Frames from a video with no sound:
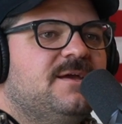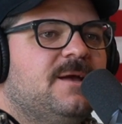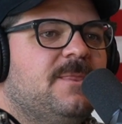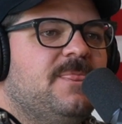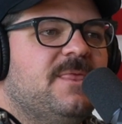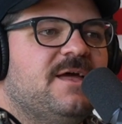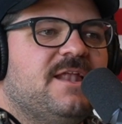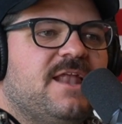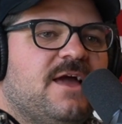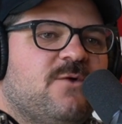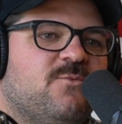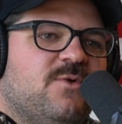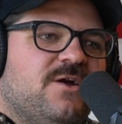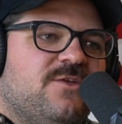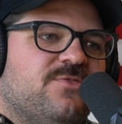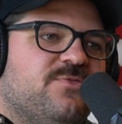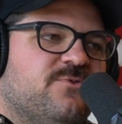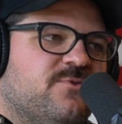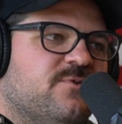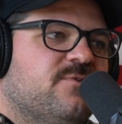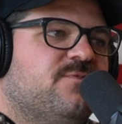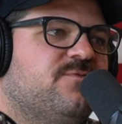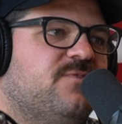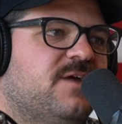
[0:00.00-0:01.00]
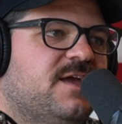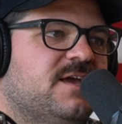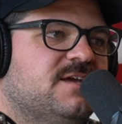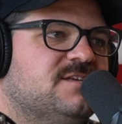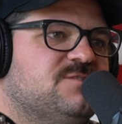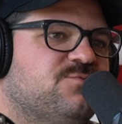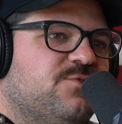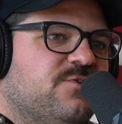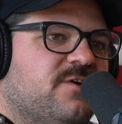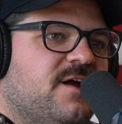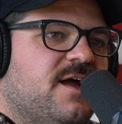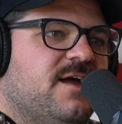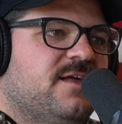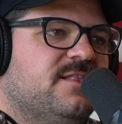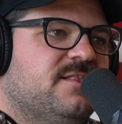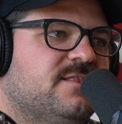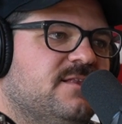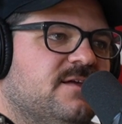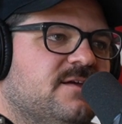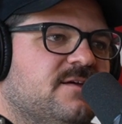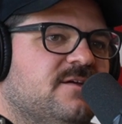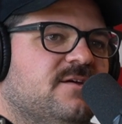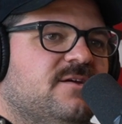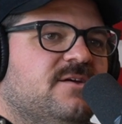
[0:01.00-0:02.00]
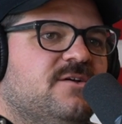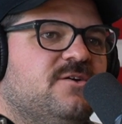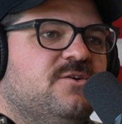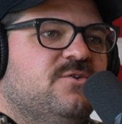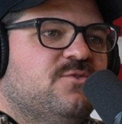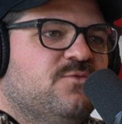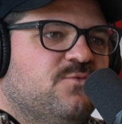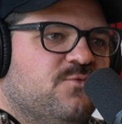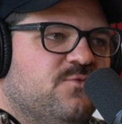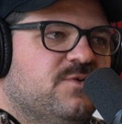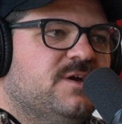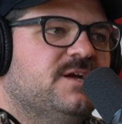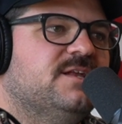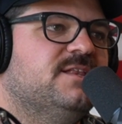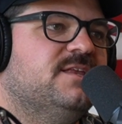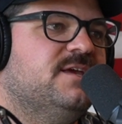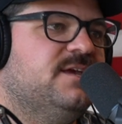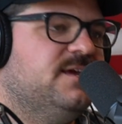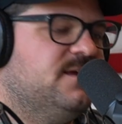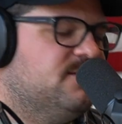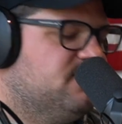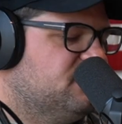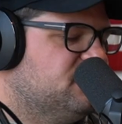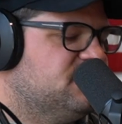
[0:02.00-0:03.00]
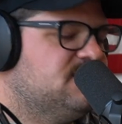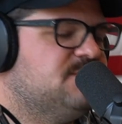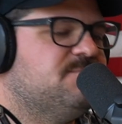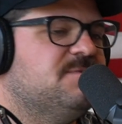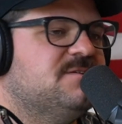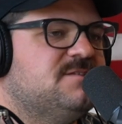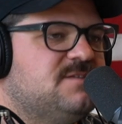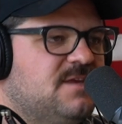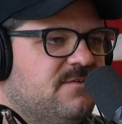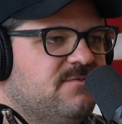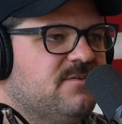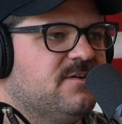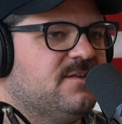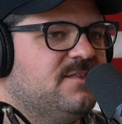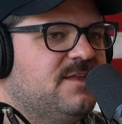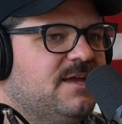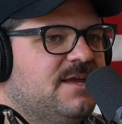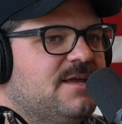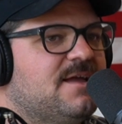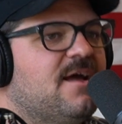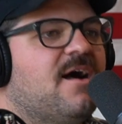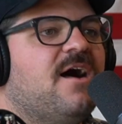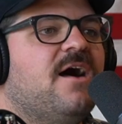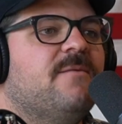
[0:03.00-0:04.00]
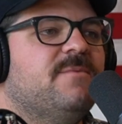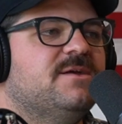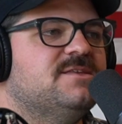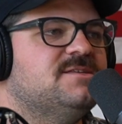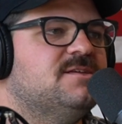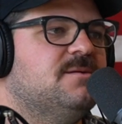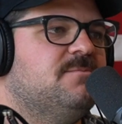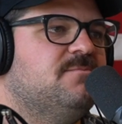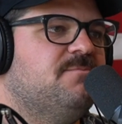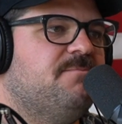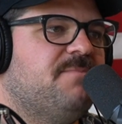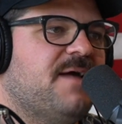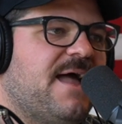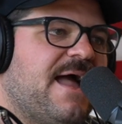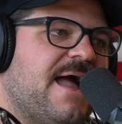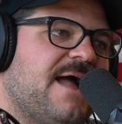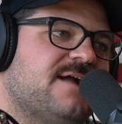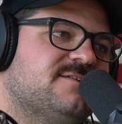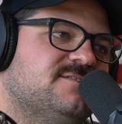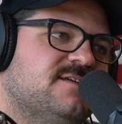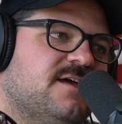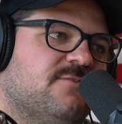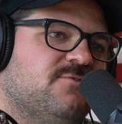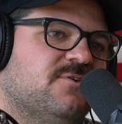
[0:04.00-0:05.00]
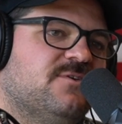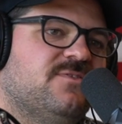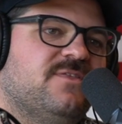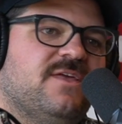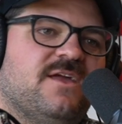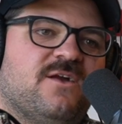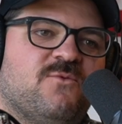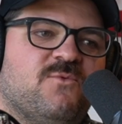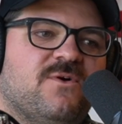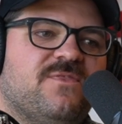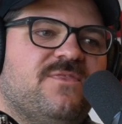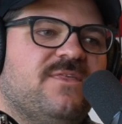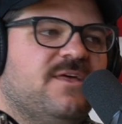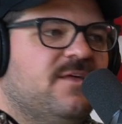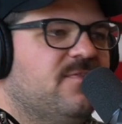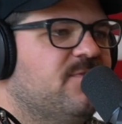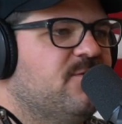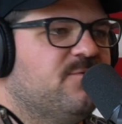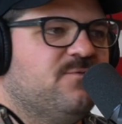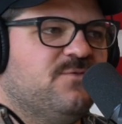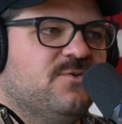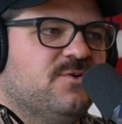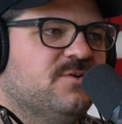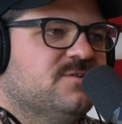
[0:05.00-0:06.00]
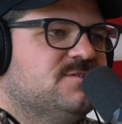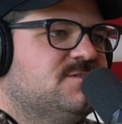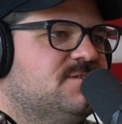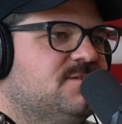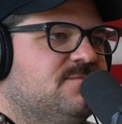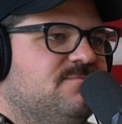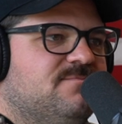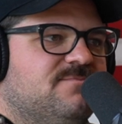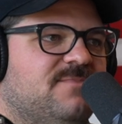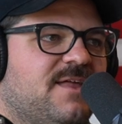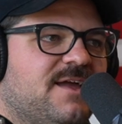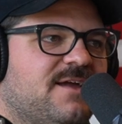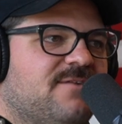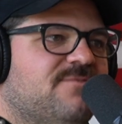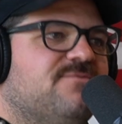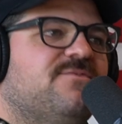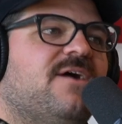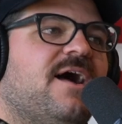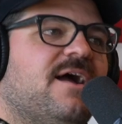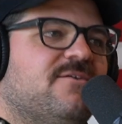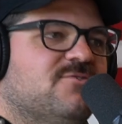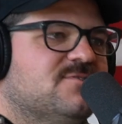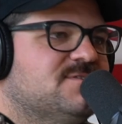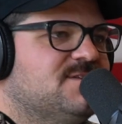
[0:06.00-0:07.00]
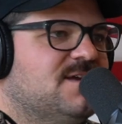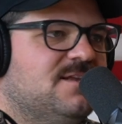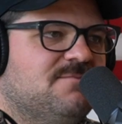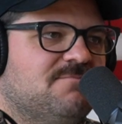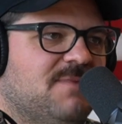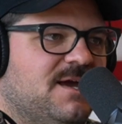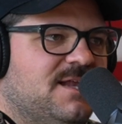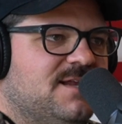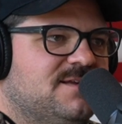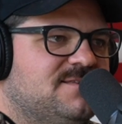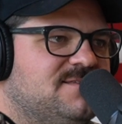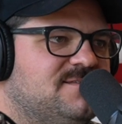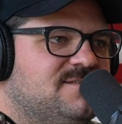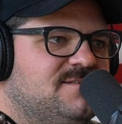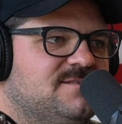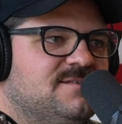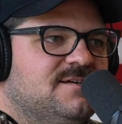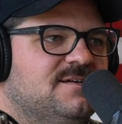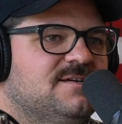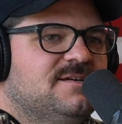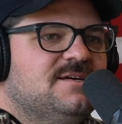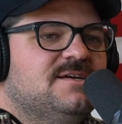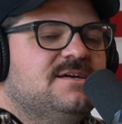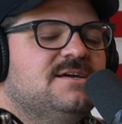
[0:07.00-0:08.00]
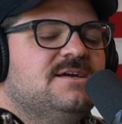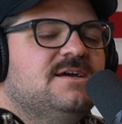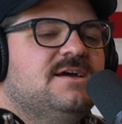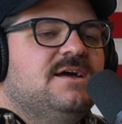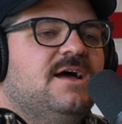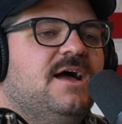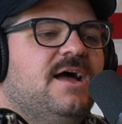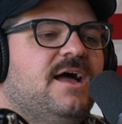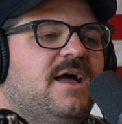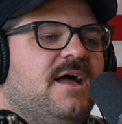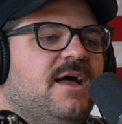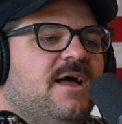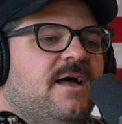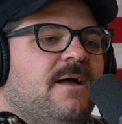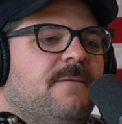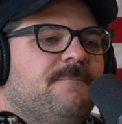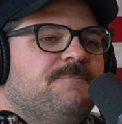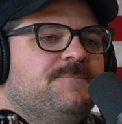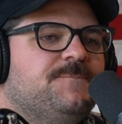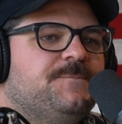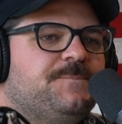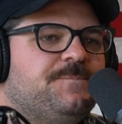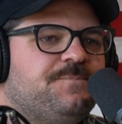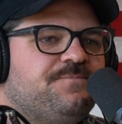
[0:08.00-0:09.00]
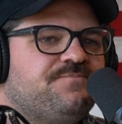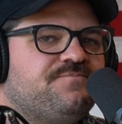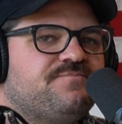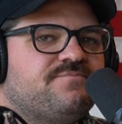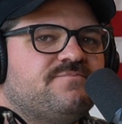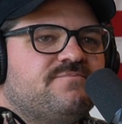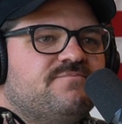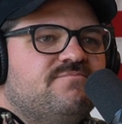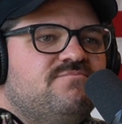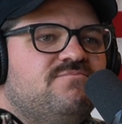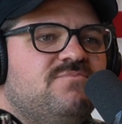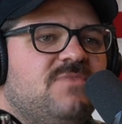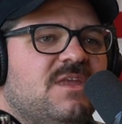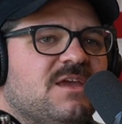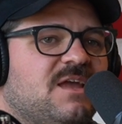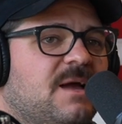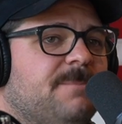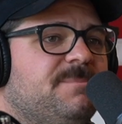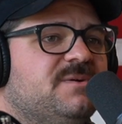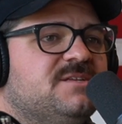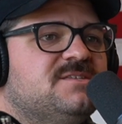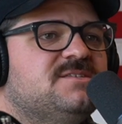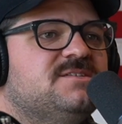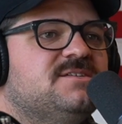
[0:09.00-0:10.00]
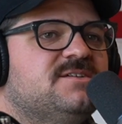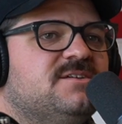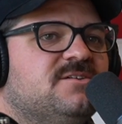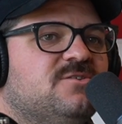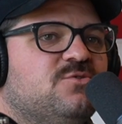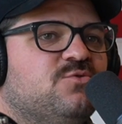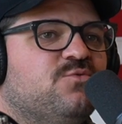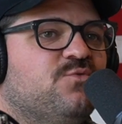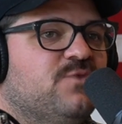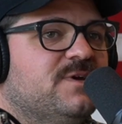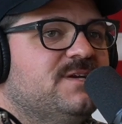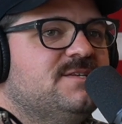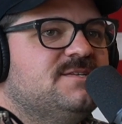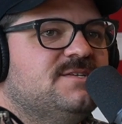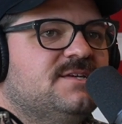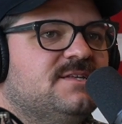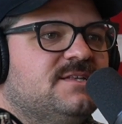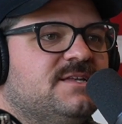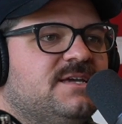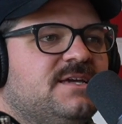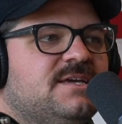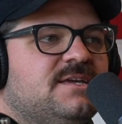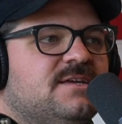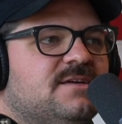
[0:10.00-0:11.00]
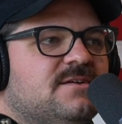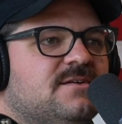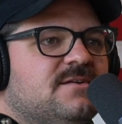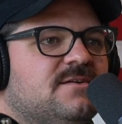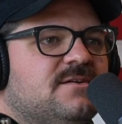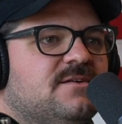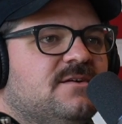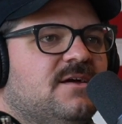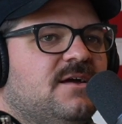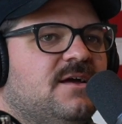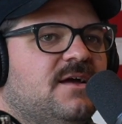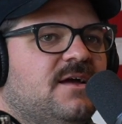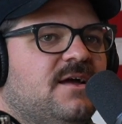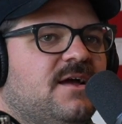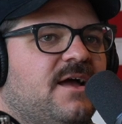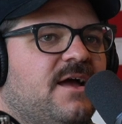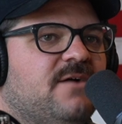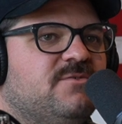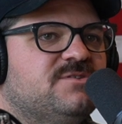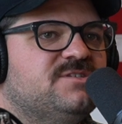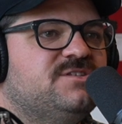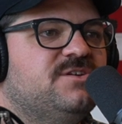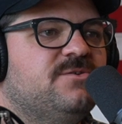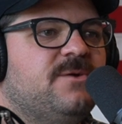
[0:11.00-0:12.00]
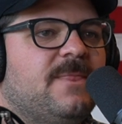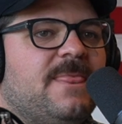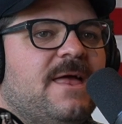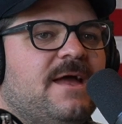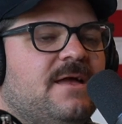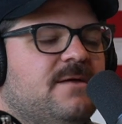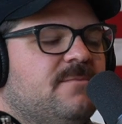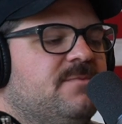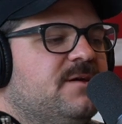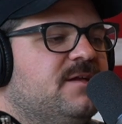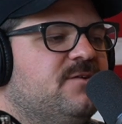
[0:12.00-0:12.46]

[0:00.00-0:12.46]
And then I went through a phase where I really specifically commented back to everything within the first like 5 or 10 minutes. Up until recently, I was doing that.